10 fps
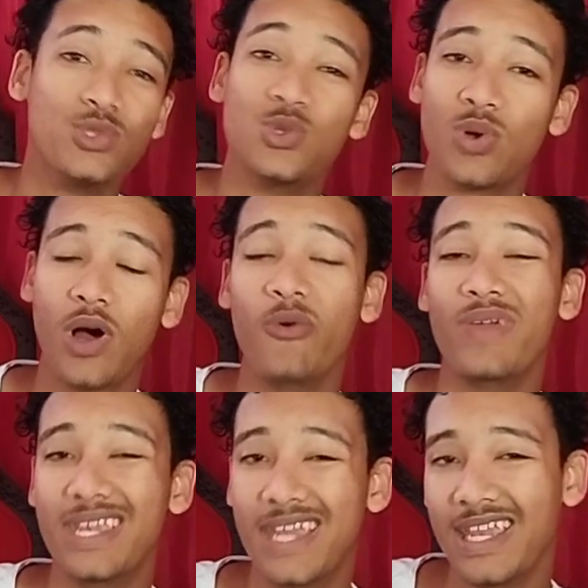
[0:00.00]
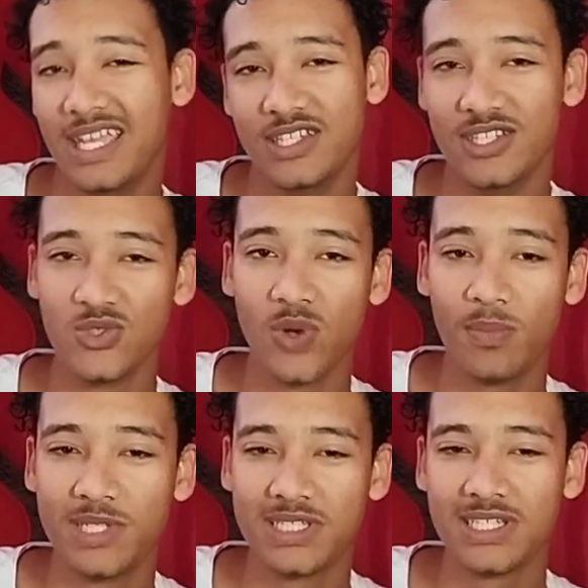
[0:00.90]
to go in and engine
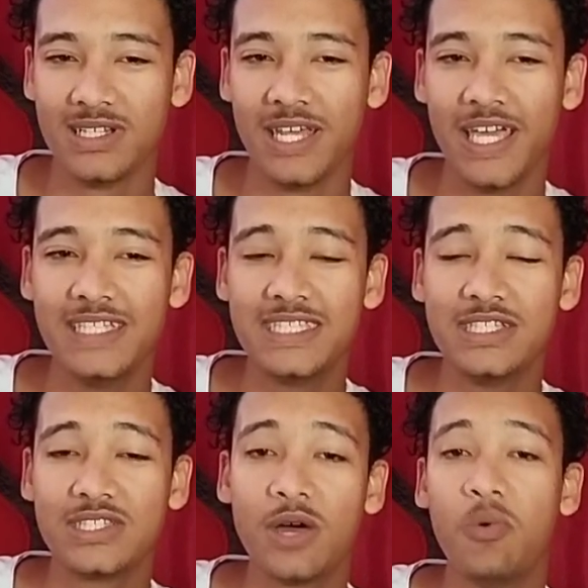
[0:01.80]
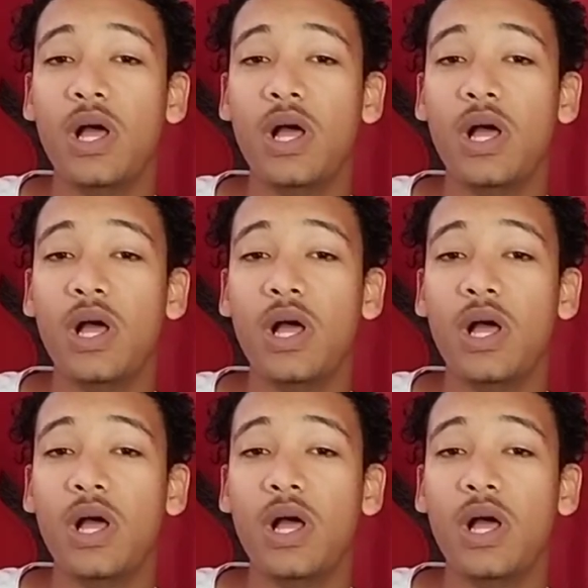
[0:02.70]
swap this Sileighty. So